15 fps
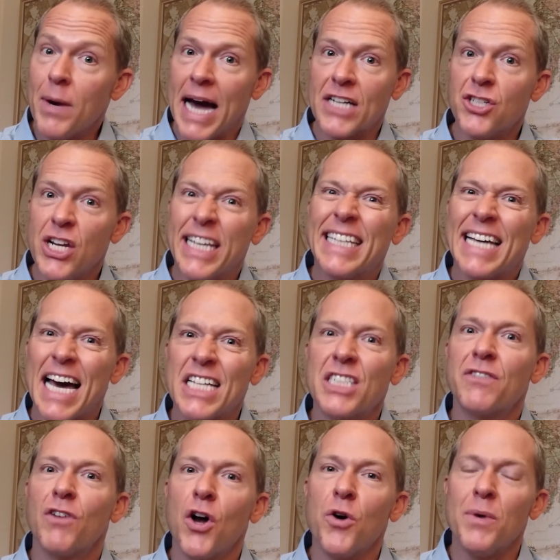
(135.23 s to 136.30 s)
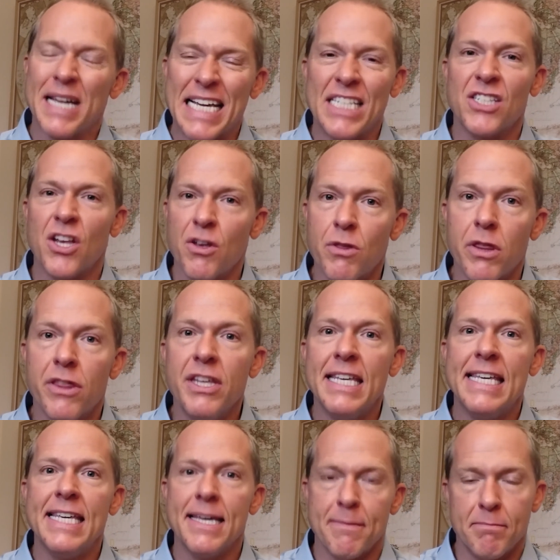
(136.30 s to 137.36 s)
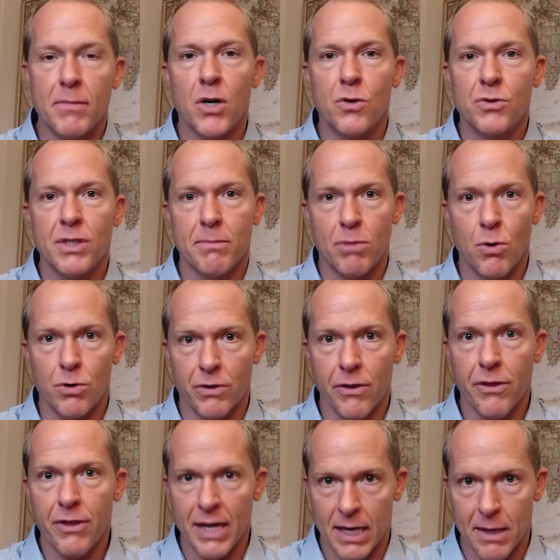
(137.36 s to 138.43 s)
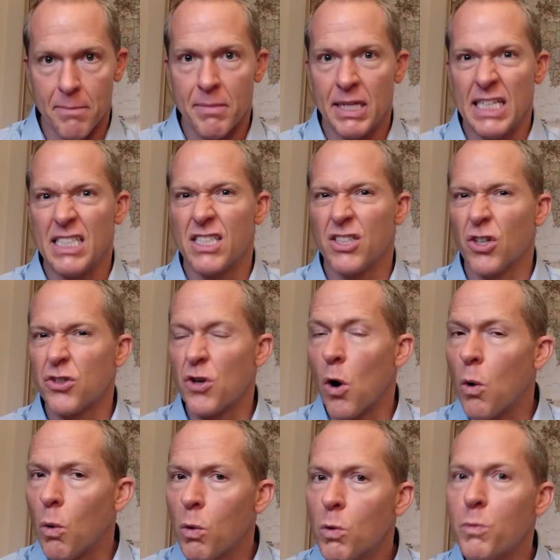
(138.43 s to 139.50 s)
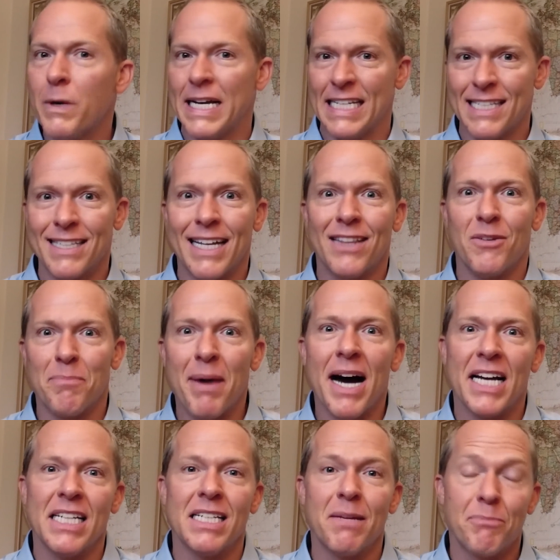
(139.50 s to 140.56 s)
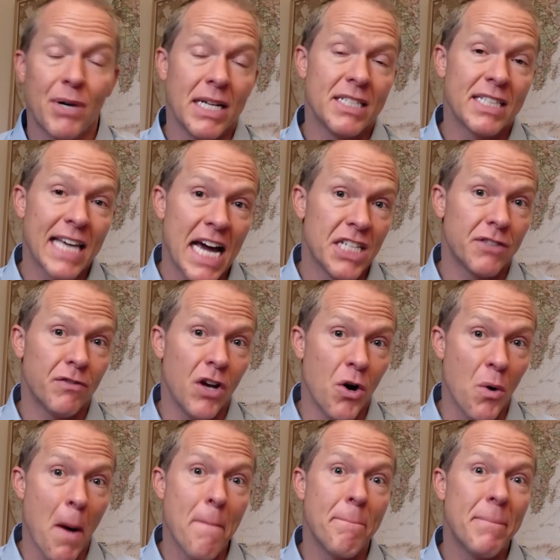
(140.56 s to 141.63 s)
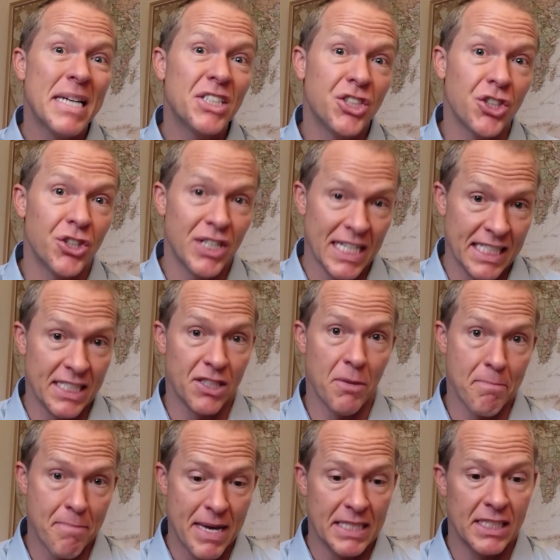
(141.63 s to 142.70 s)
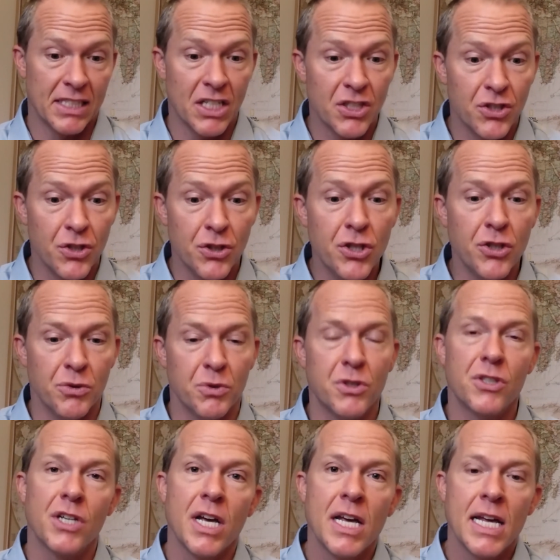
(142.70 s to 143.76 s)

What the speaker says: Actually, cash flow is the most important thing, but it's not always that the price cash flow measure is the best to use.